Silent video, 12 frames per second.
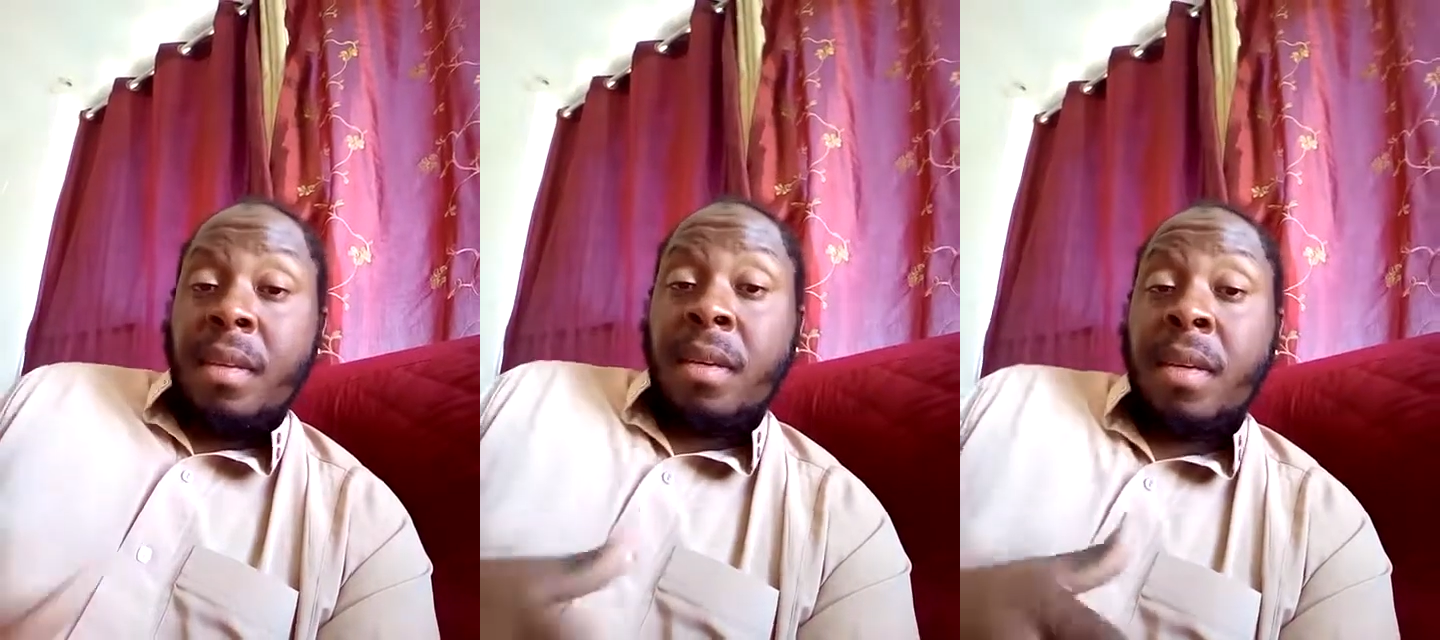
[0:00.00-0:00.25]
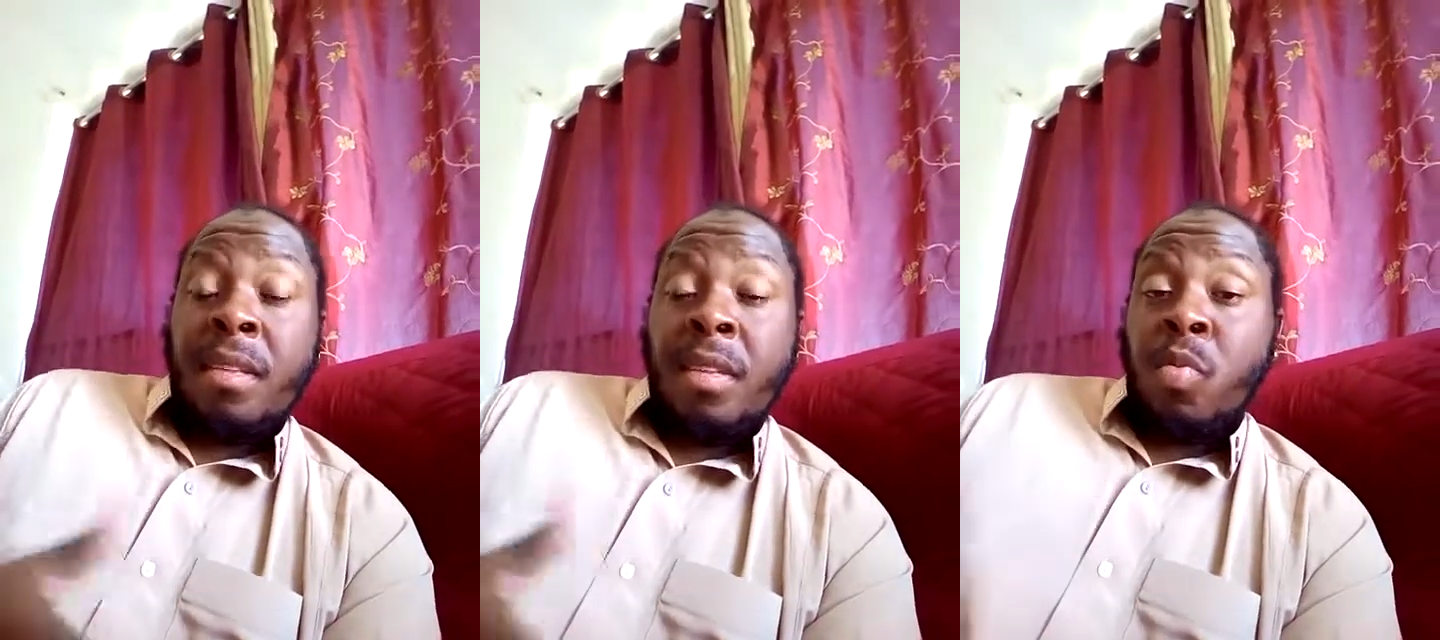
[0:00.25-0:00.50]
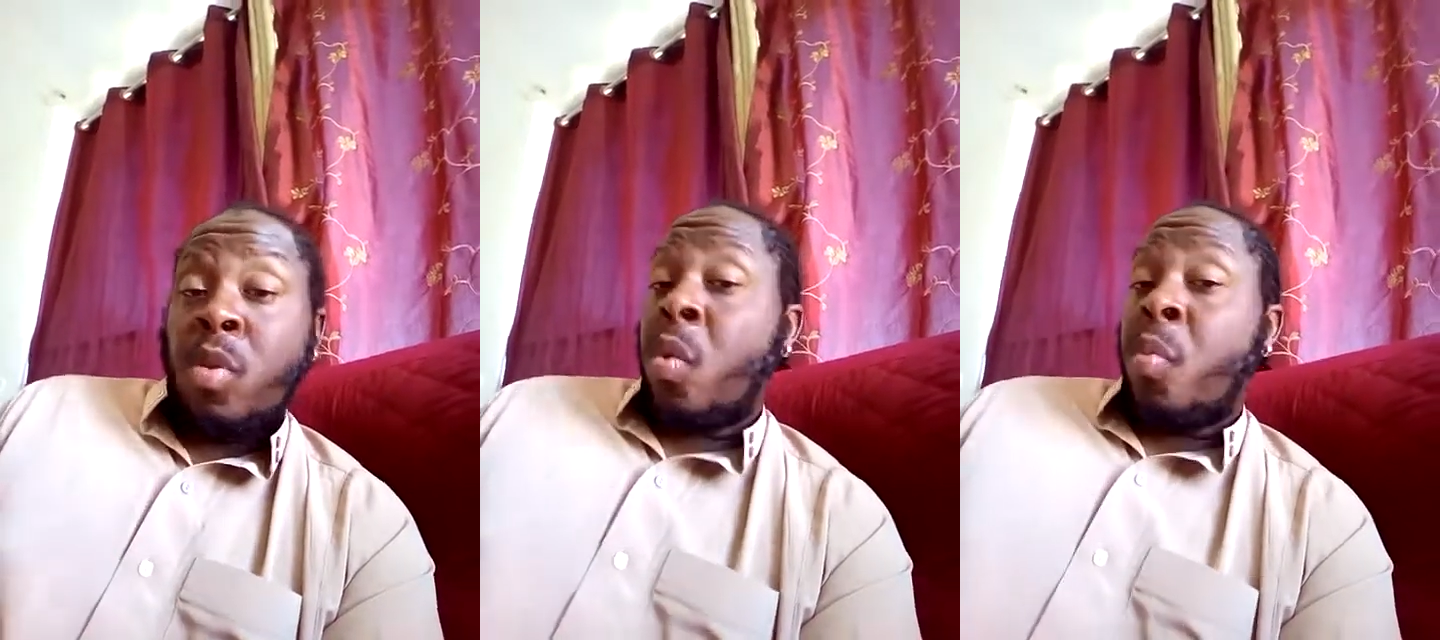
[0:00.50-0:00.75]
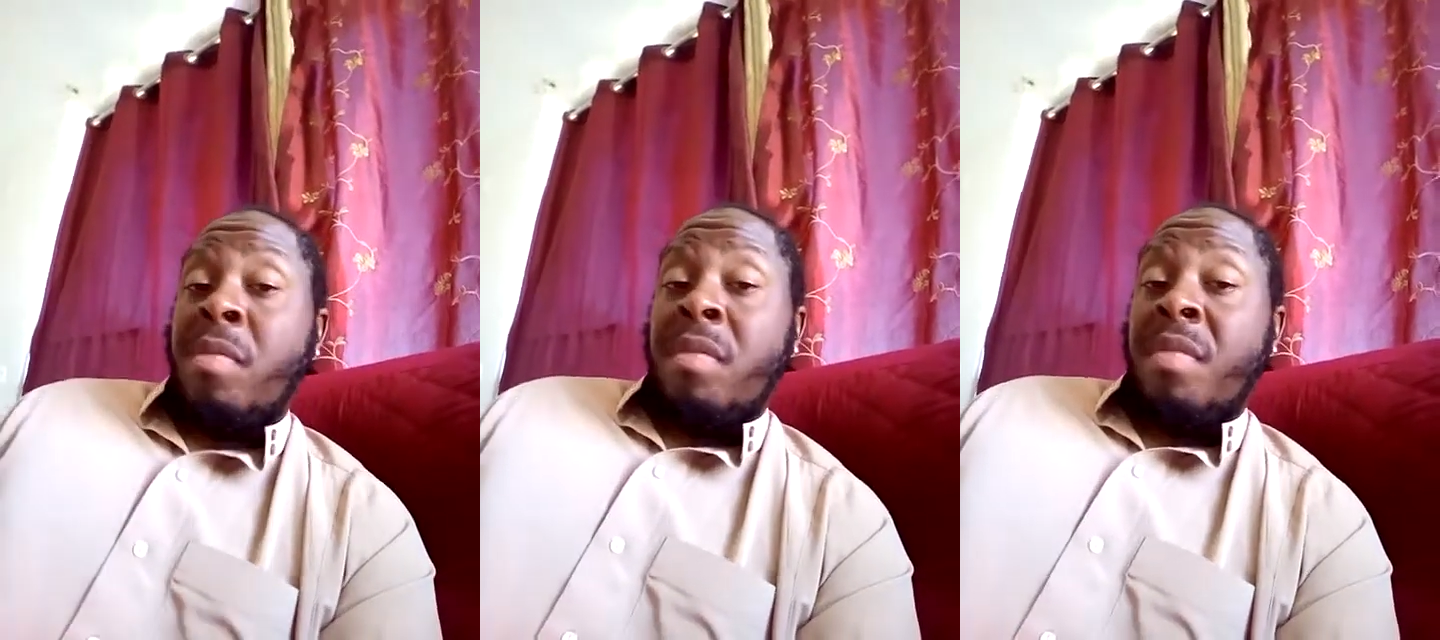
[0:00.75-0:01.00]
because it will
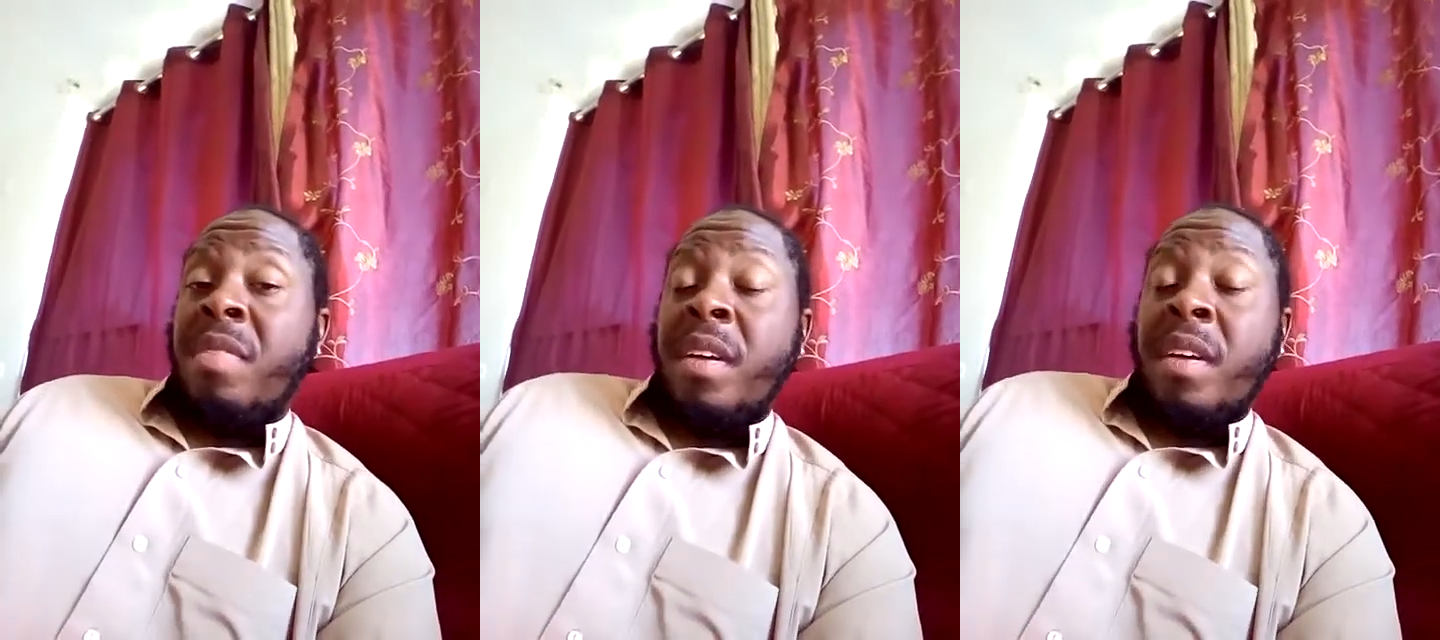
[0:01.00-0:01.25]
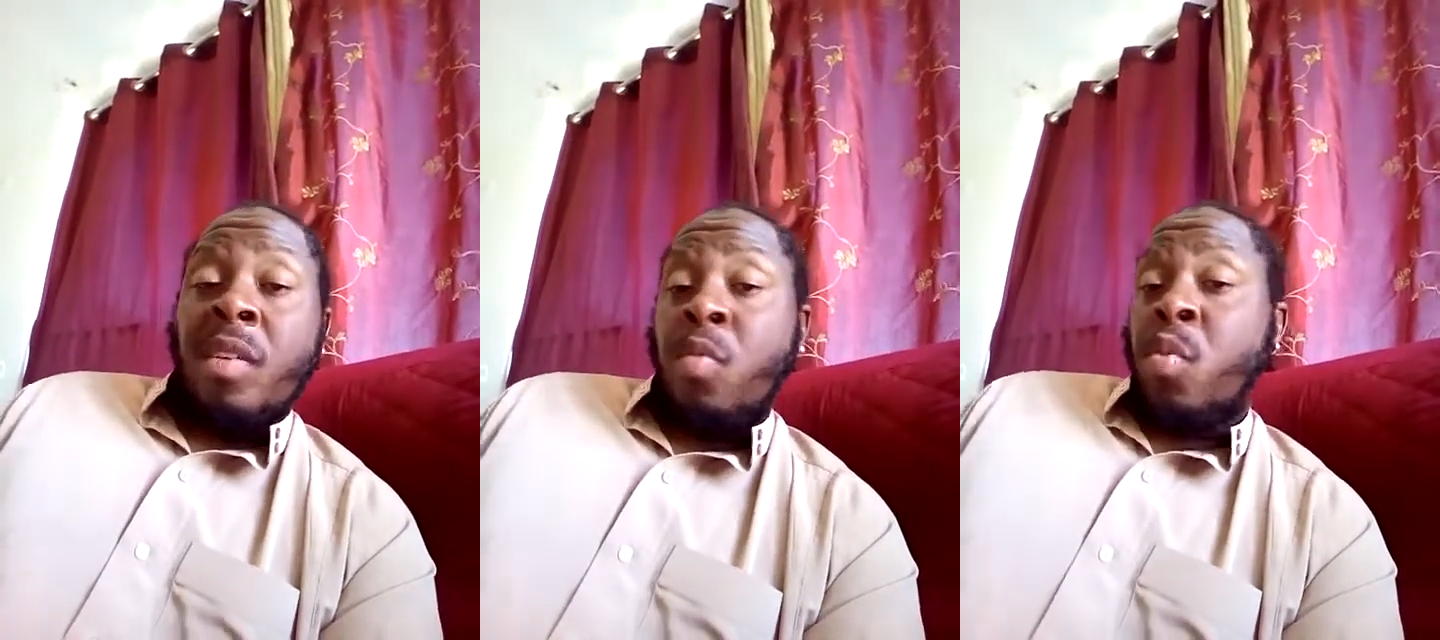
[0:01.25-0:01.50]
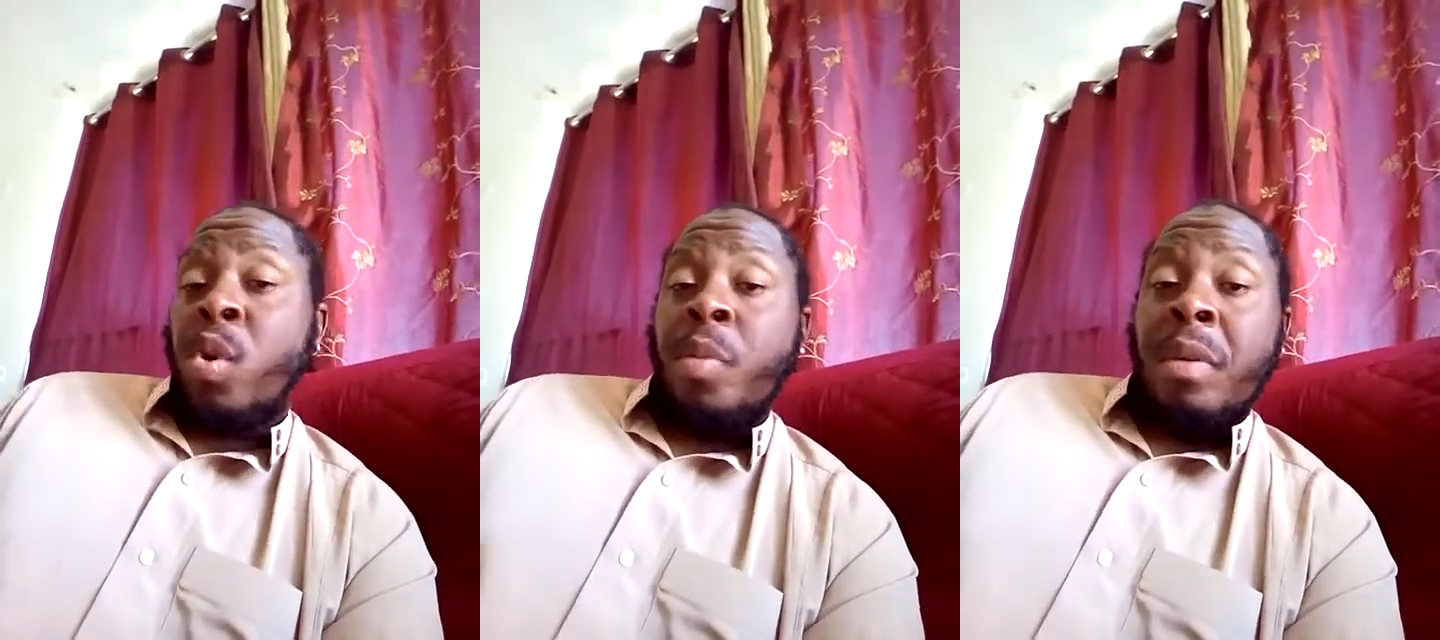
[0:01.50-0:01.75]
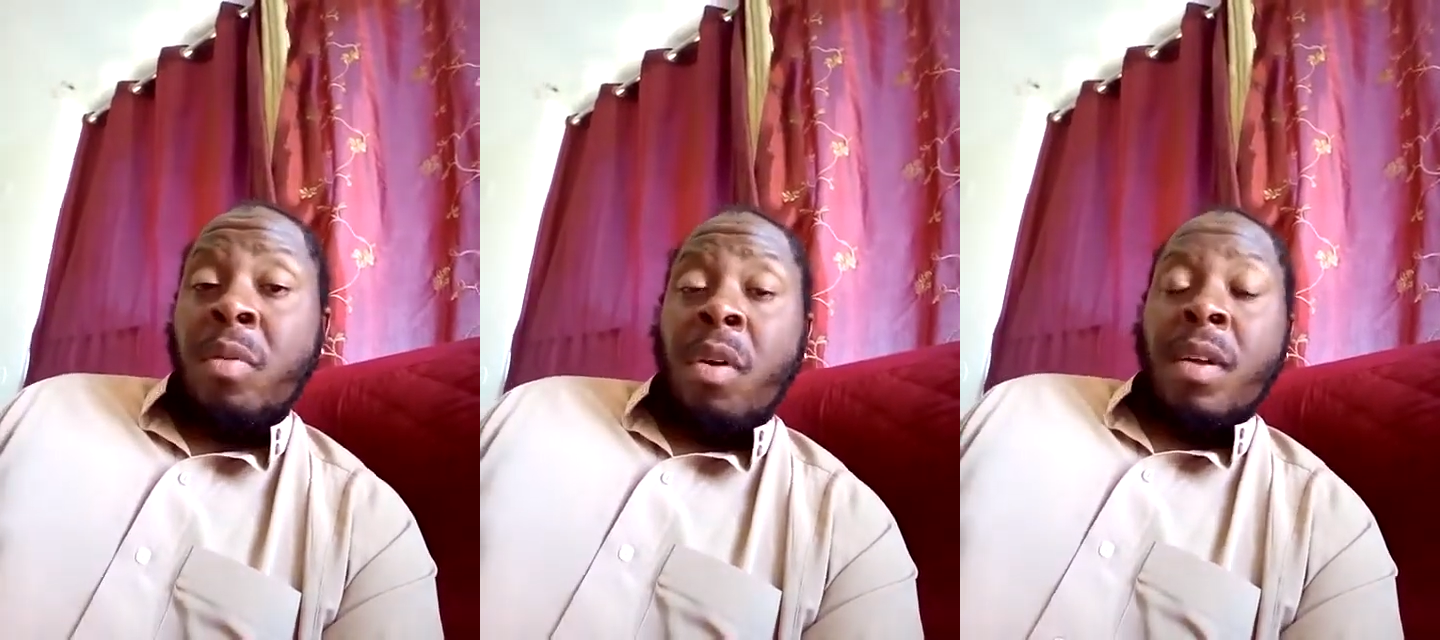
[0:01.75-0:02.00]
be revealed. It will
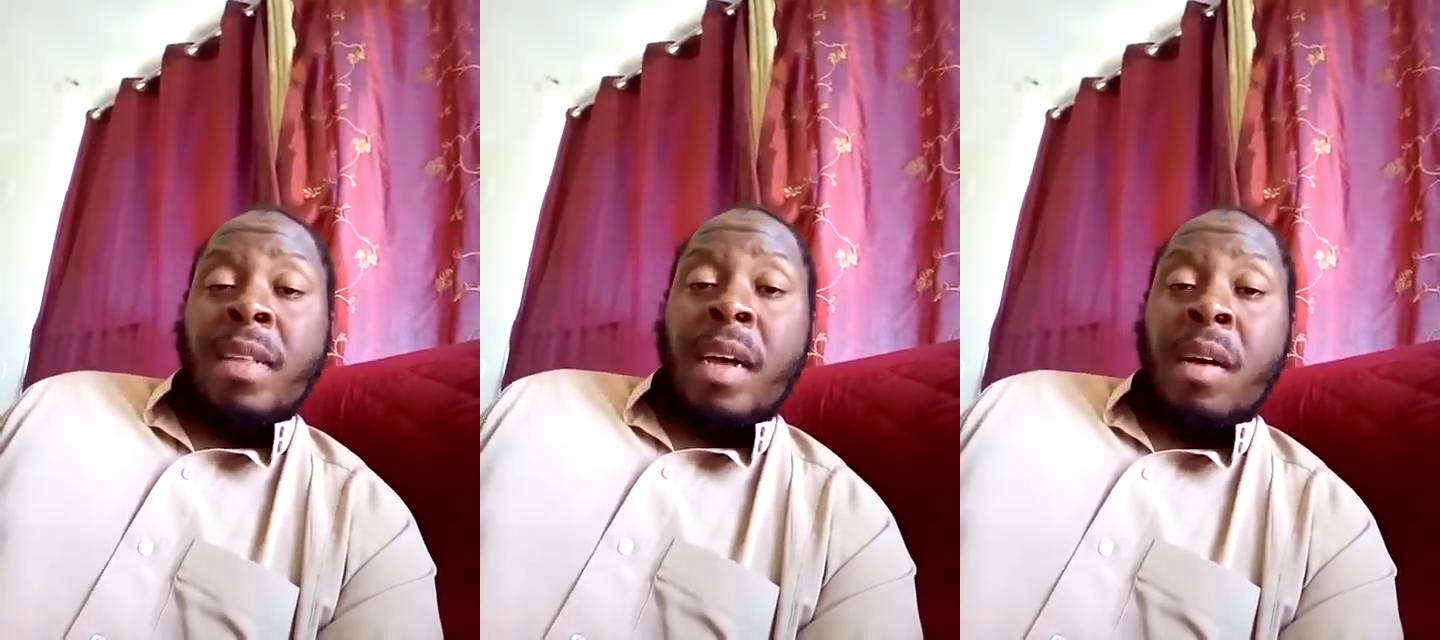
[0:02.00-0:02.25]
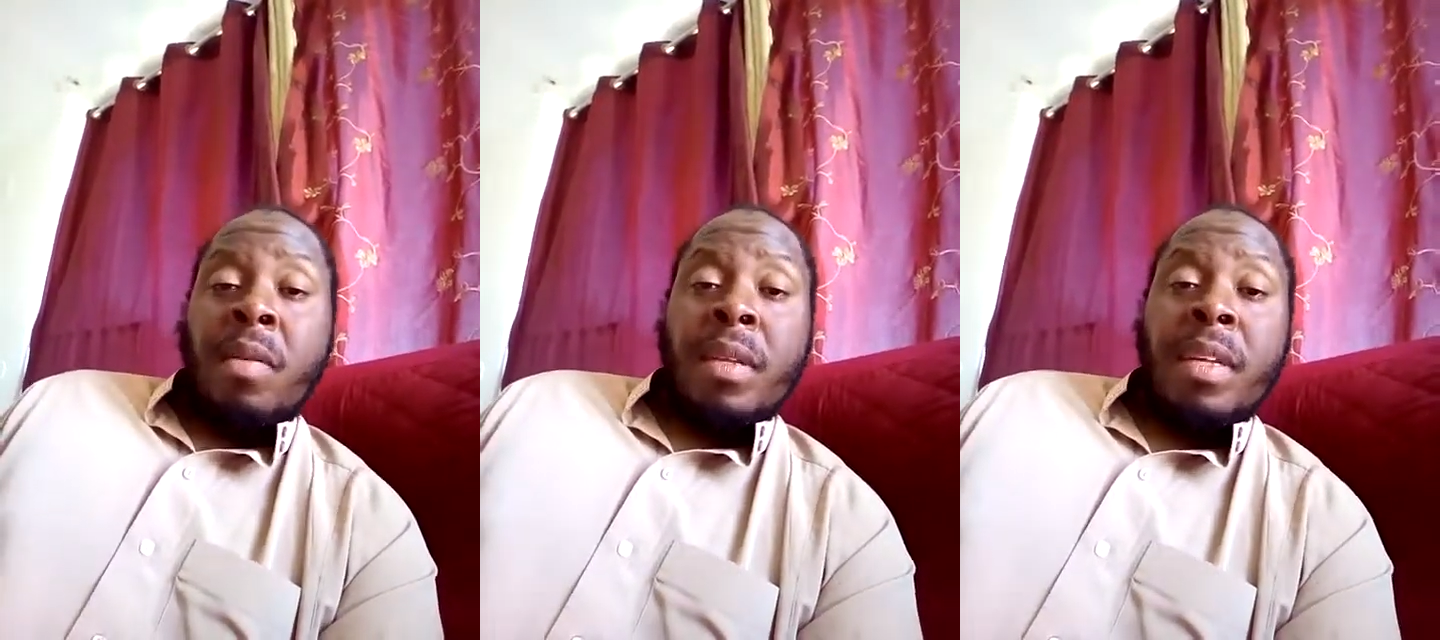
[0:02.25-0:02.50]
be walked out.